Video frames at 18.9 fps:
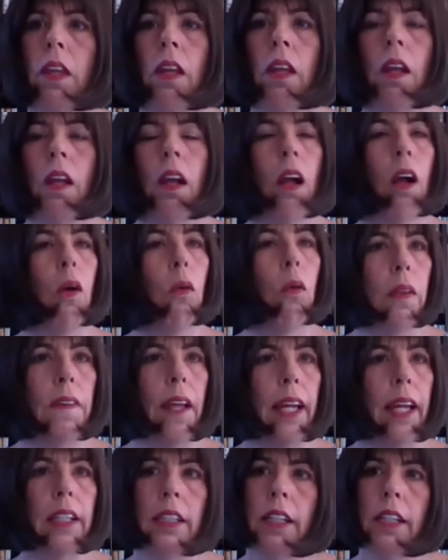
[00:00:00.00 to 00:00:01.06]
uh, with
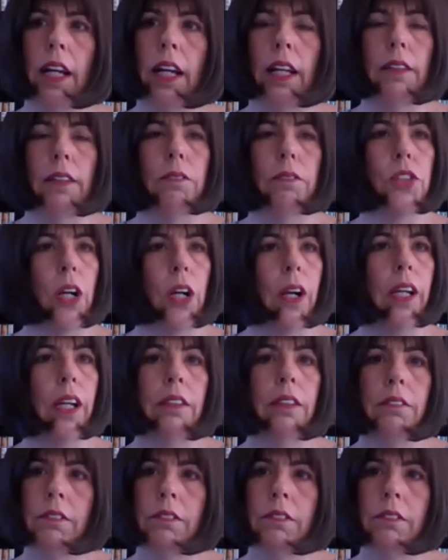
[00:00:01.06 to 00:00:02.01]
that, uh, John,